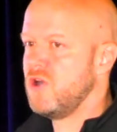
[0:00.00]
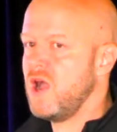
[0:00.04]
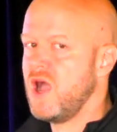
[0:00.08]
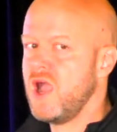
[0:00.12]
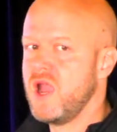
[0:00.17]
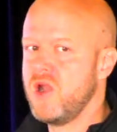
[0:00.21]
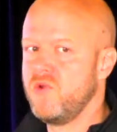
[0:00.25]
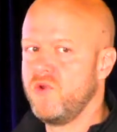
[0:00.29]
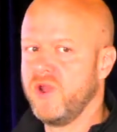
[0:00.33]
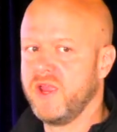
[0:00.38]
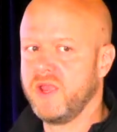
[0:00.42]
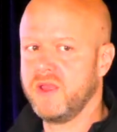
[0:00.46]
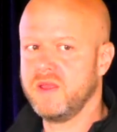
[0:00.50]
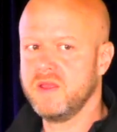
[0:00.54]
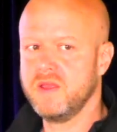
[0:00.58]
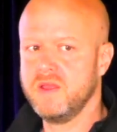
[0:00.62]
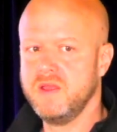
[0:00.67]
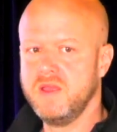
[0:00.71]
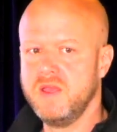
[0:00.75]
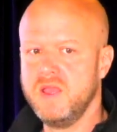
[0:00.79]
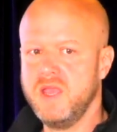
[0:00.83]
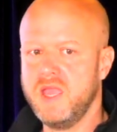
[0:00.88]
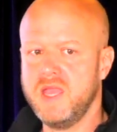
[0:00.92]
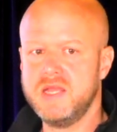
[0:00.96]
hiring
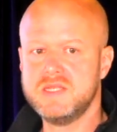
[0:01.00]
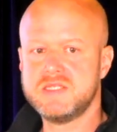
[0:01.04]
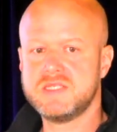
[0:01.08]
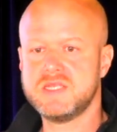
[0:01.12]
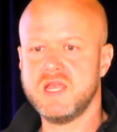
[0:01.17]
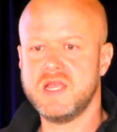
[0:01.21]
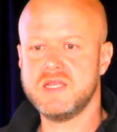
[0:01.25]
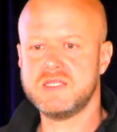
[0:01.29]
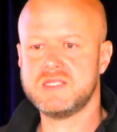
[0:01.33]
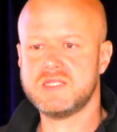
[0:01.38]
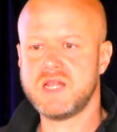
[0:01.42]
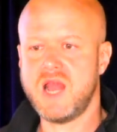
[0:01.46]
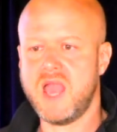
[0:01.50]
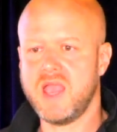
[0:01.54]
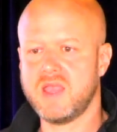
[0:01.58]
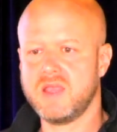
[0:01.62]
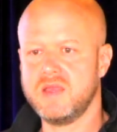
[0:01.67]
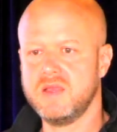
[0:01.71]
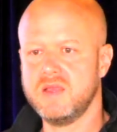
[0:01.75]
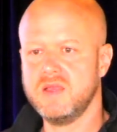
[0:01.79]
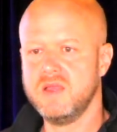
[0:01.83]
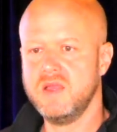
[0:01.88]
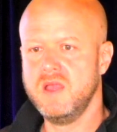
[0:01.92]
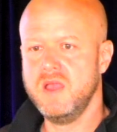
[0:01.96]
inside
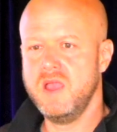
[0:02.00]
Slack.